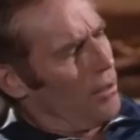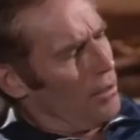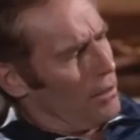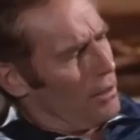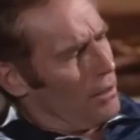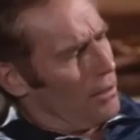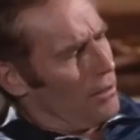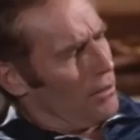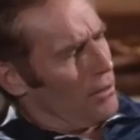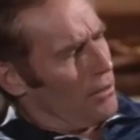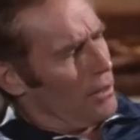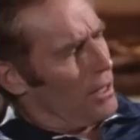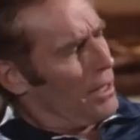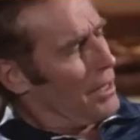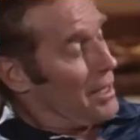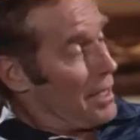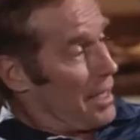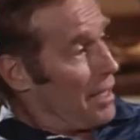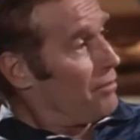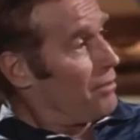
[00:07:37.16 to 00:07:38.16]

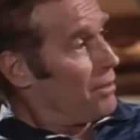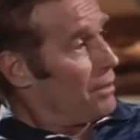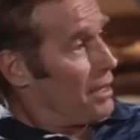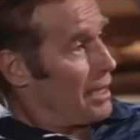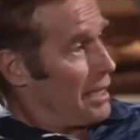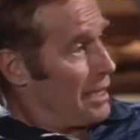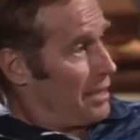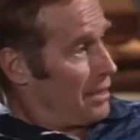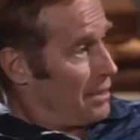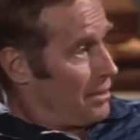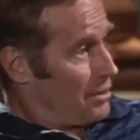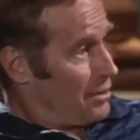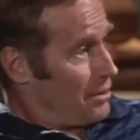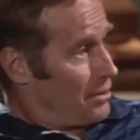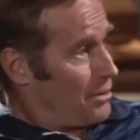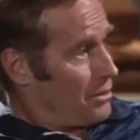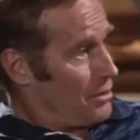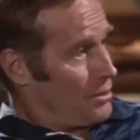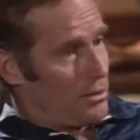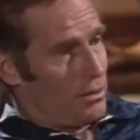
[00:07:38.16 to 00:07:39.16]
although Neville
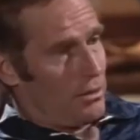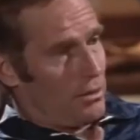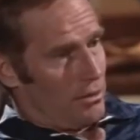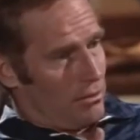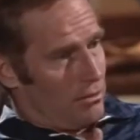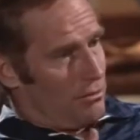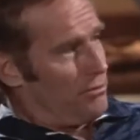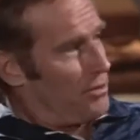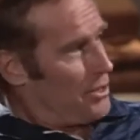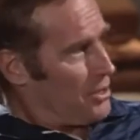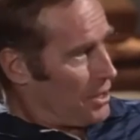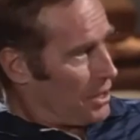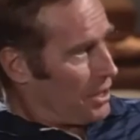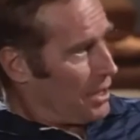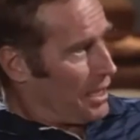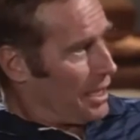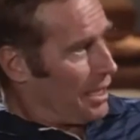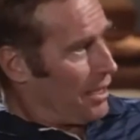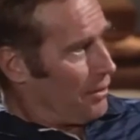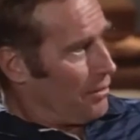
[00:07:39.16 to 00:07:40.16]
is
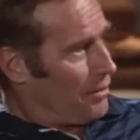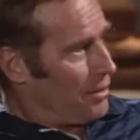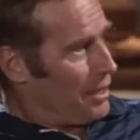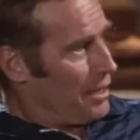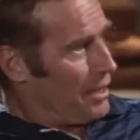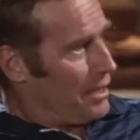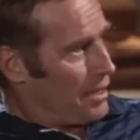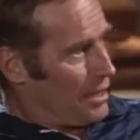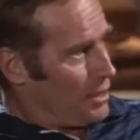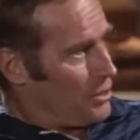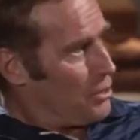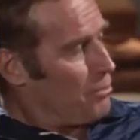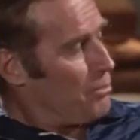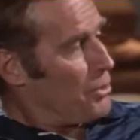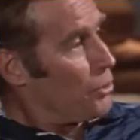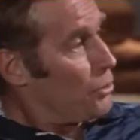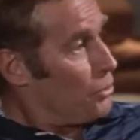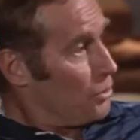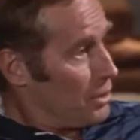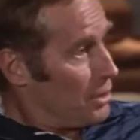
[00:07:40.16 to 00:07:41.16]
physically healthy, is
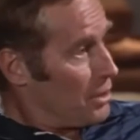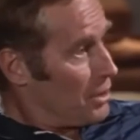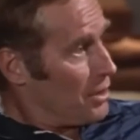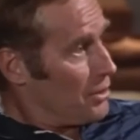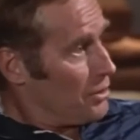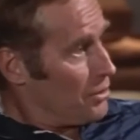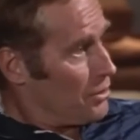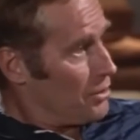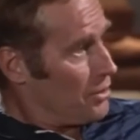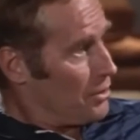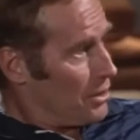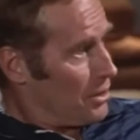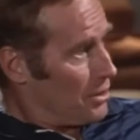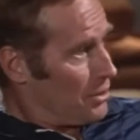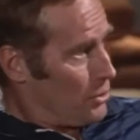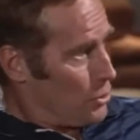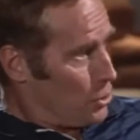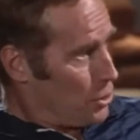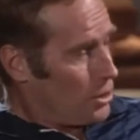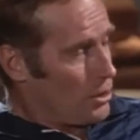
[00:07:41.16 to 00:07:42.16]
immune to this,
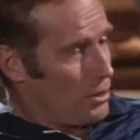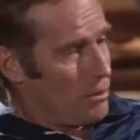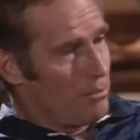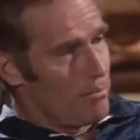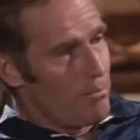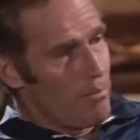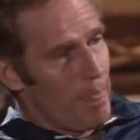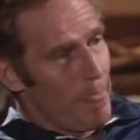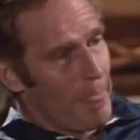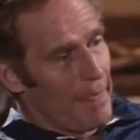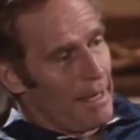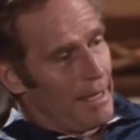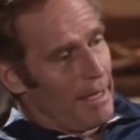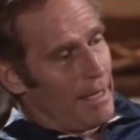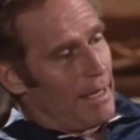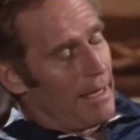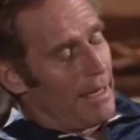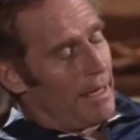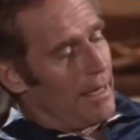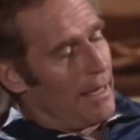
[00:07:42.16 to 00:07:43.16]
this germ,
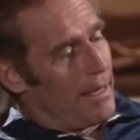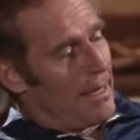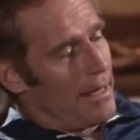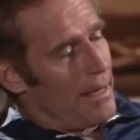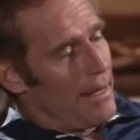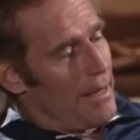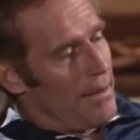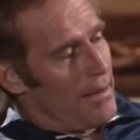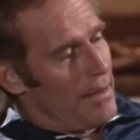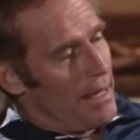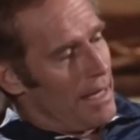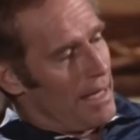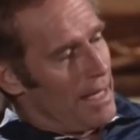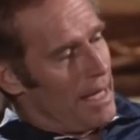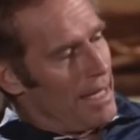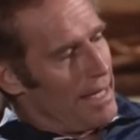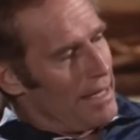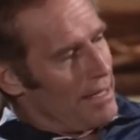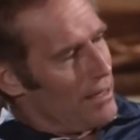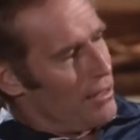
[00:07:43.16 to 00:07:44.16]

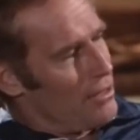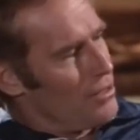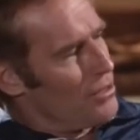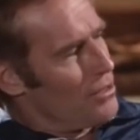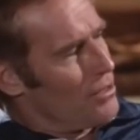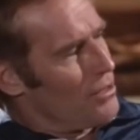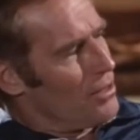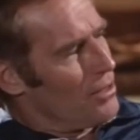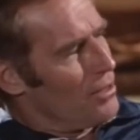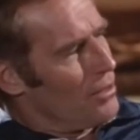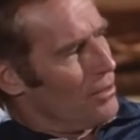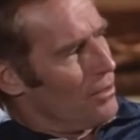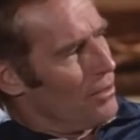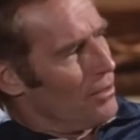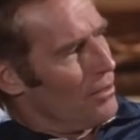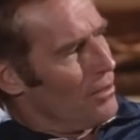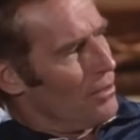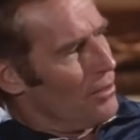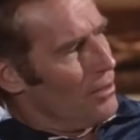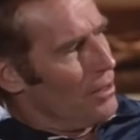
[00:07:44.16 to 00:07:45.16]
that his
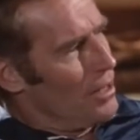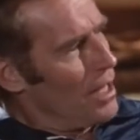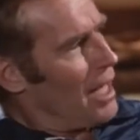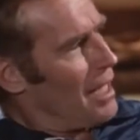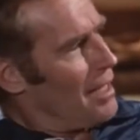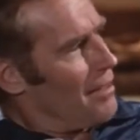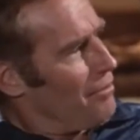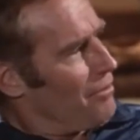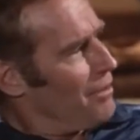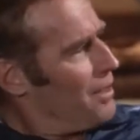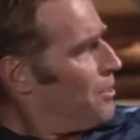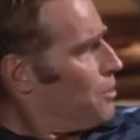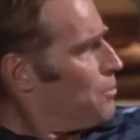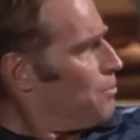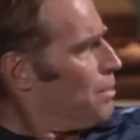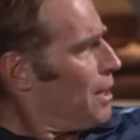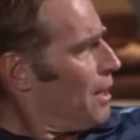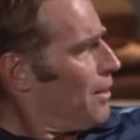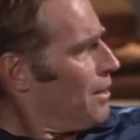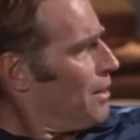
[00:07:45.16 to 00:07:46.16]
life,
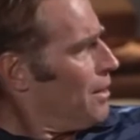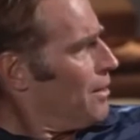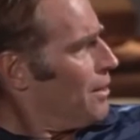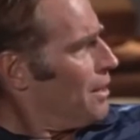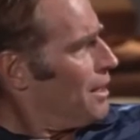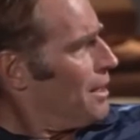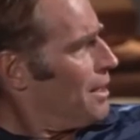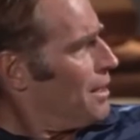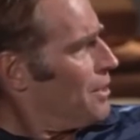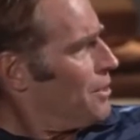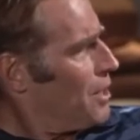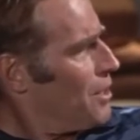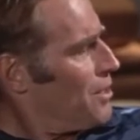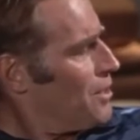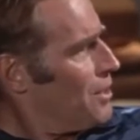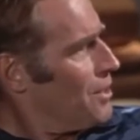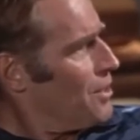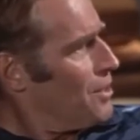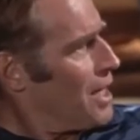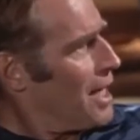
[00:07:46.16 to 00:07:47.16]
his paranoid
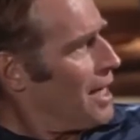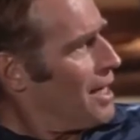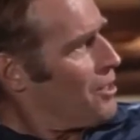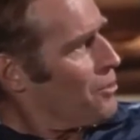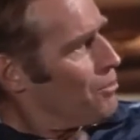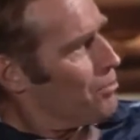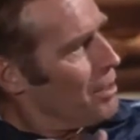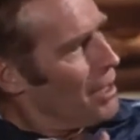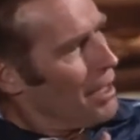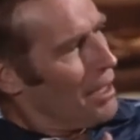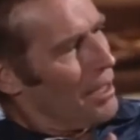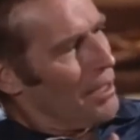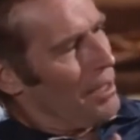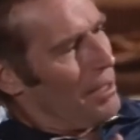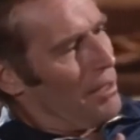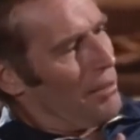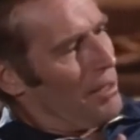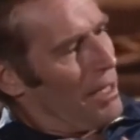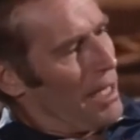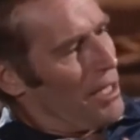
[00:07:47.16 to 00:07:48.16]
existence has
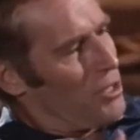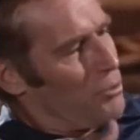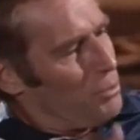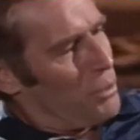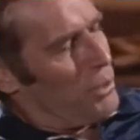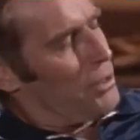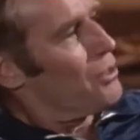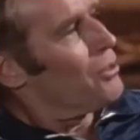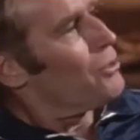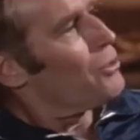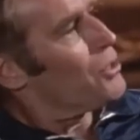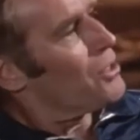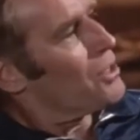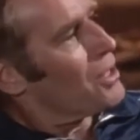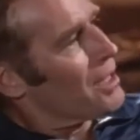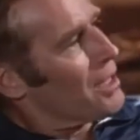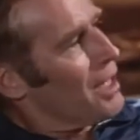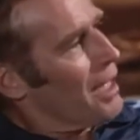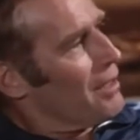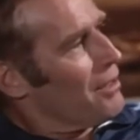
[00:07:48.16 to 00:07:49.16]
has
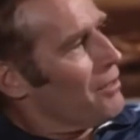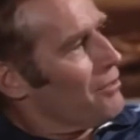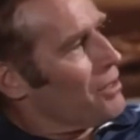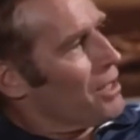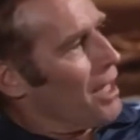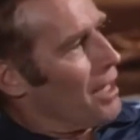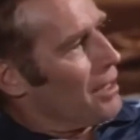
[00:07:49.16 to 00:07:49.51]
produced a kind of